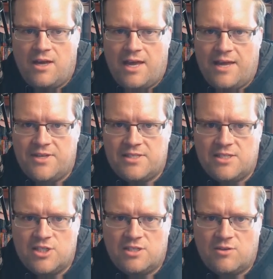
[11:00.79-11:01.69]
And this is
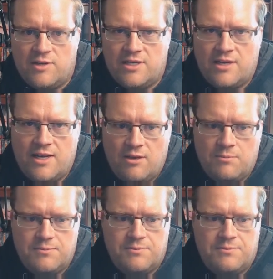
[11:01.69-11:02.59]
just going to help
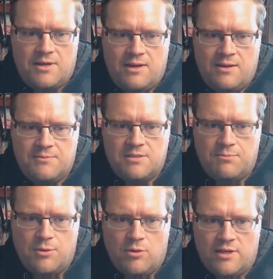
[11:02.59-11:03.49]
support